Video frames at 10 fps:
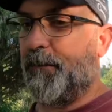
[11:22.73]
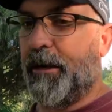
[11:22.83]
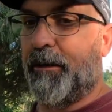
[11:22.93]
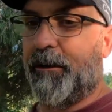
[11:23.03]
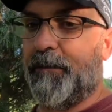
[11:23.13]

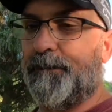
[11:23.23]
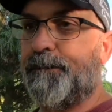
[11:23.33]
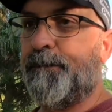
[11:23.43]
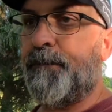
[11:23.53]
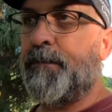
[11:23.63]
about it.
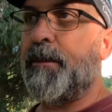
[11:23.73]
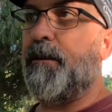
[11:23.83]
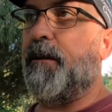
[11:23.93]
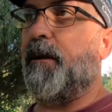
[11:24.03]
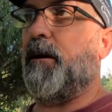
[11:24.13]

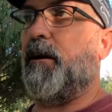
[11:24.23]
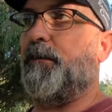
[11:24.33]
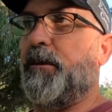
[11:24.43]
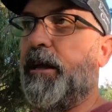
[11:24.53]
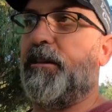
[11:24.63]

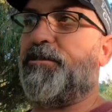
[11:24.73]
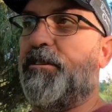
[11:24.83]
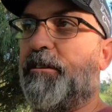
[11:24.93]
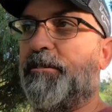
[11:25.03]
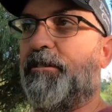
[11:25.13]
Yes,
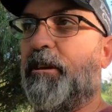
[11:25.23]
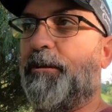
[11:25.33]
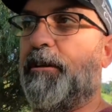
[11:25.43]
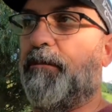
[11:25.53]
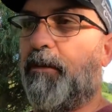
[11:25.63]
there is
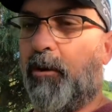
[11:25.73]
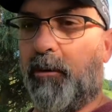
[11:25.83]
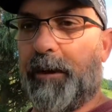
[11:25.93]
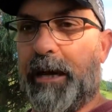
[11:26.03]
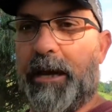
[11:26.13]
limited
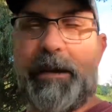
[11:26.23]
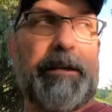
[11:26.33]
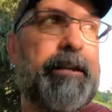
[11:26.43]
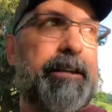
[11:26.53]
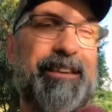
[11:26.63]
rollback
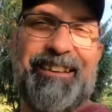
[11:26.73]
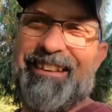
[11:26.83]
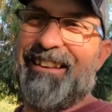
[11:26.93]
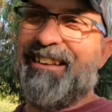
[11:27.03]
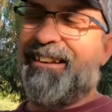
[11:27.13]

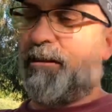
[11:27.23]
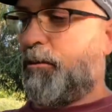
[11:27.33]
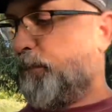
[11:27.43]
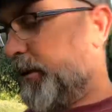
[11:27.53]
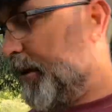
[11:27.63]

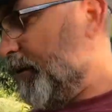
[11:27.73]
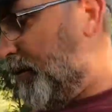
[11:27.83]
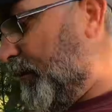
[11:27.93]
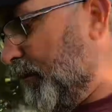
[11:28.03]
compared to